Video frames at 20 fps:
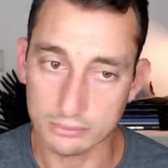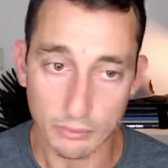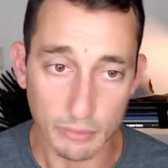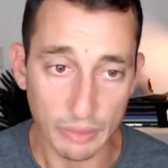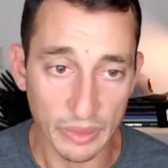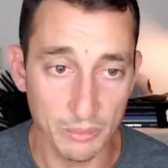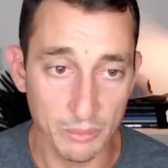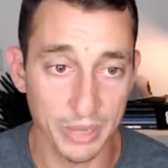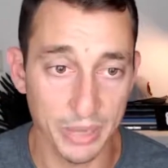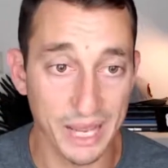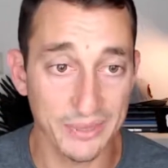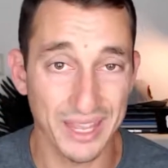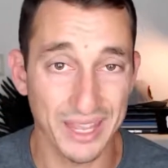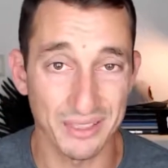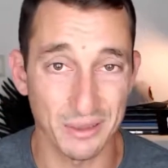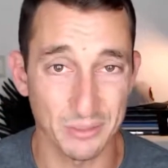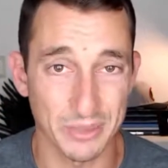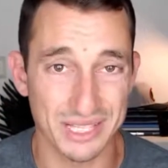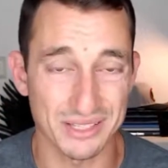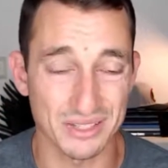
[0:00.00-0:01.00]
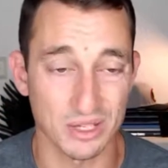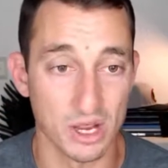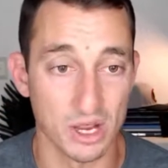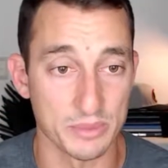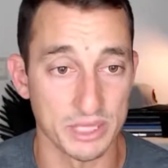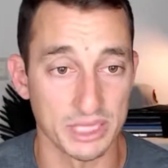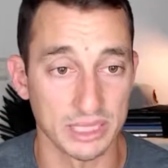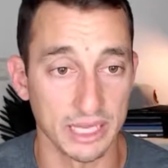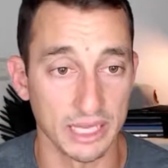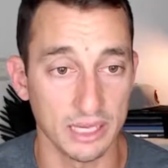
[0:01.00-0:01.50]
But they're the best times
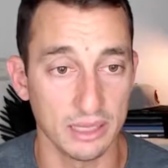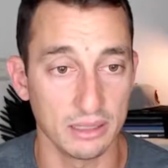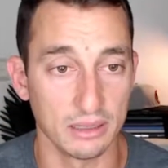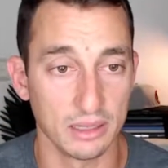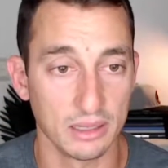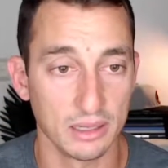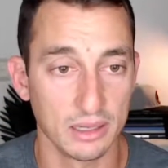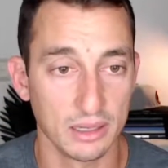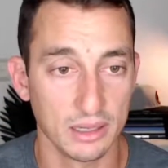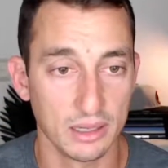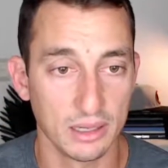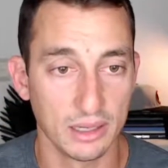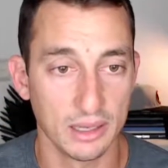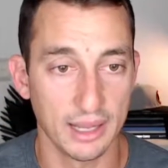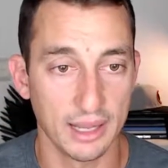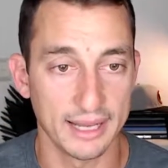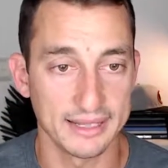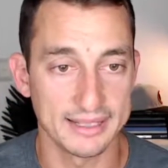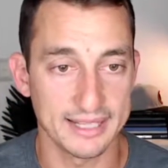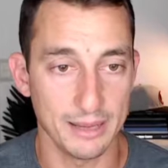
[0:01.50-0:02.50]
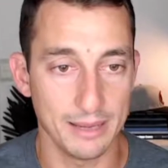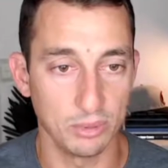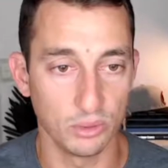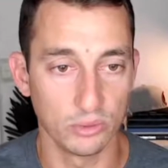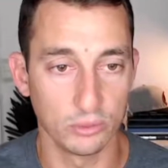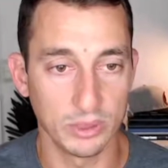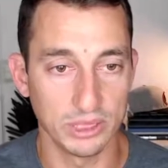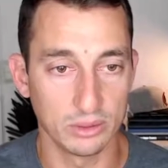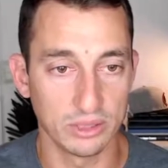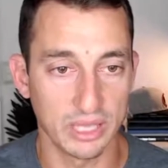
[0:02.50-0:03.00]
to get in. Examples
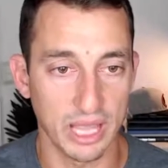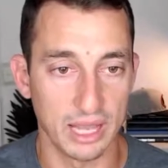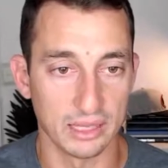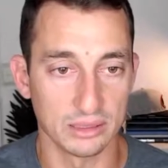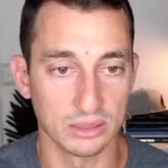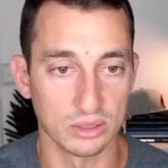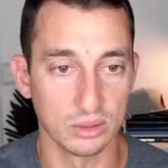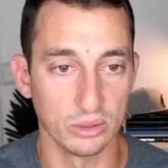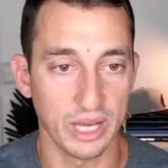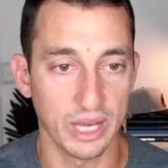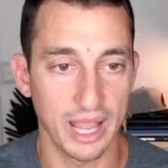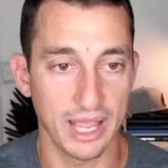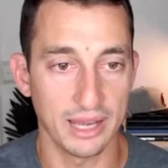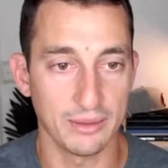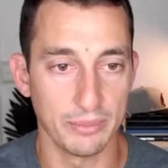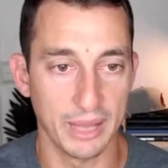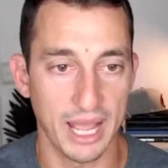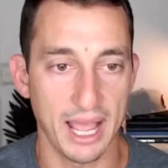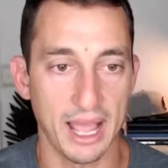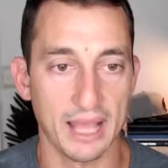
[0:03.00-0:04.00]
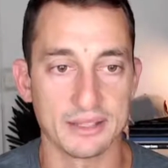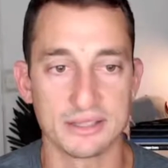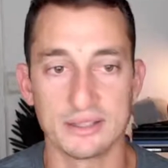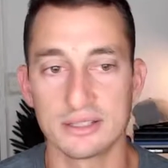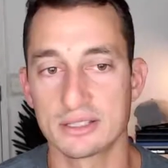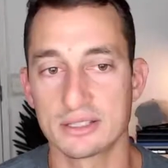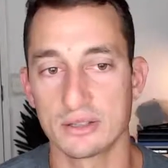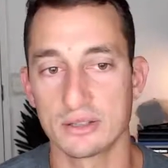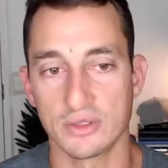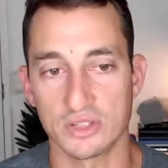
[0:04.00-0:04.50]
we look at, good and bad. So this
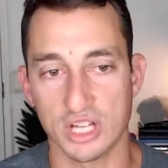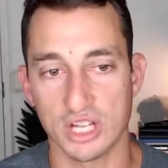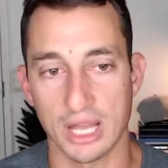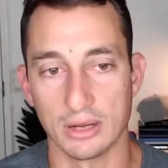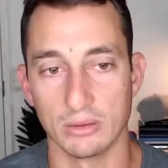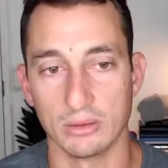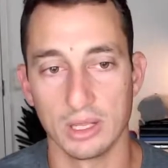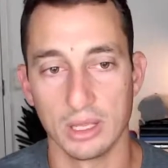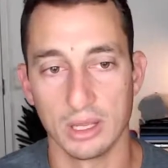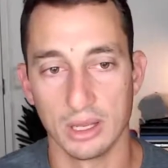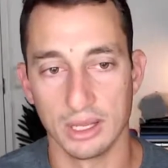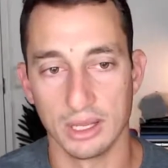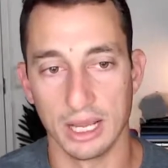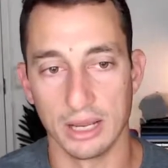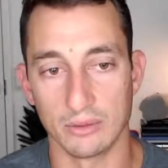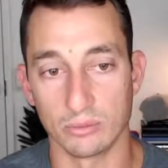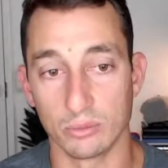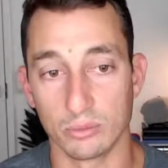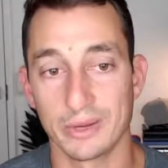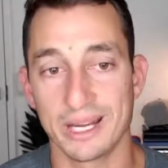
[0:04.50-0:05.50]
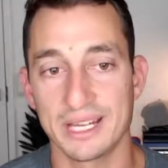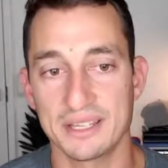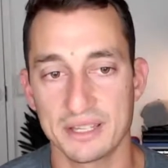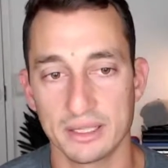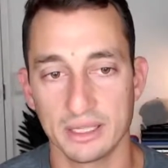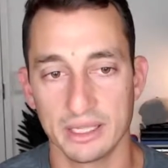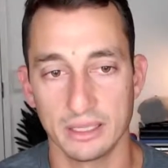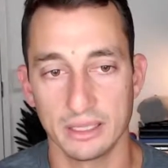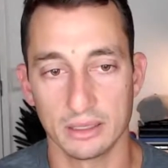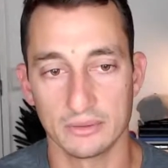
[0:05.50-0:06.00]
is on the channel.
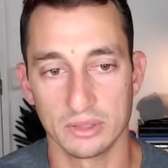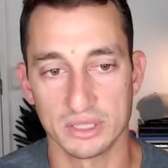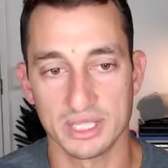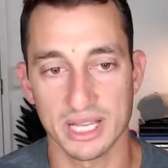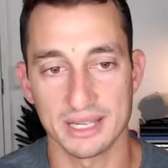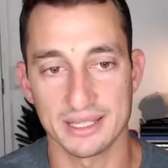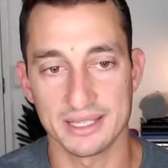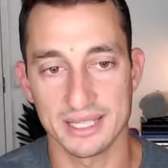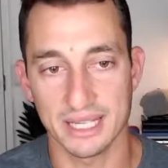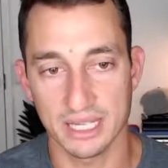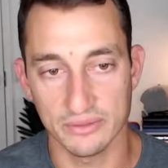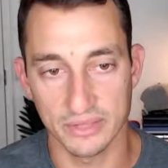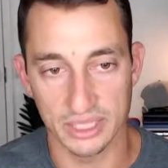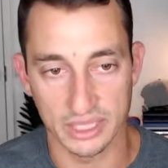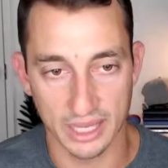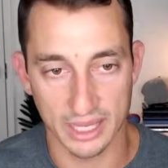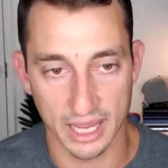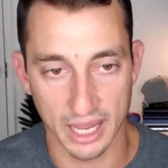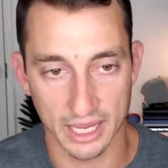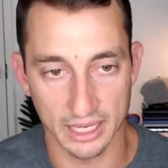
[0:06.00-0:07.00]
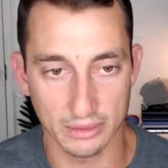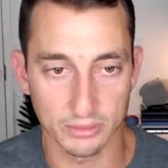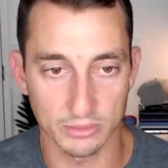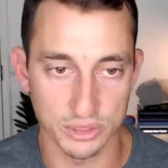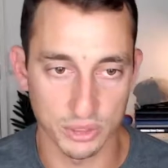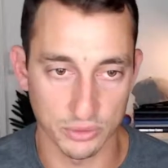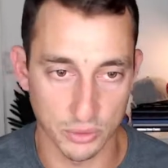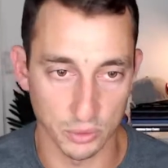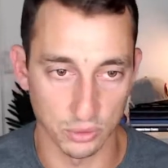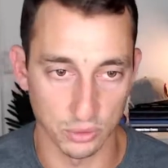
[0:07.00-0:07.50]
Recently, I've looked at TVK, which
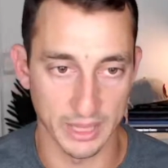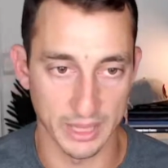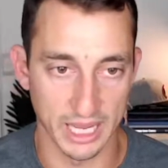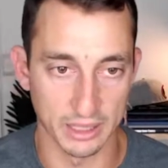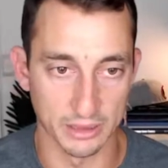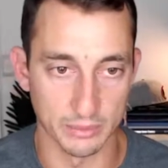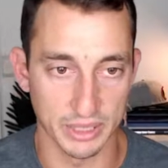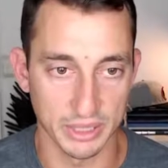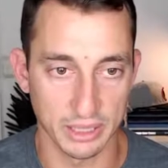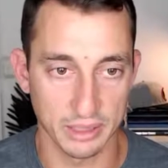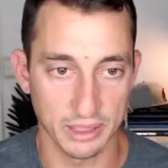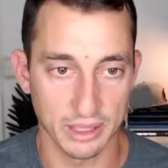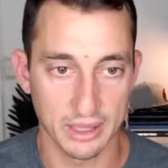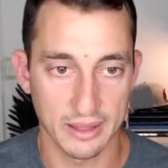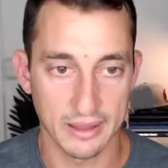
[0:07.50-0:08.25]
I'll talk about in a bit.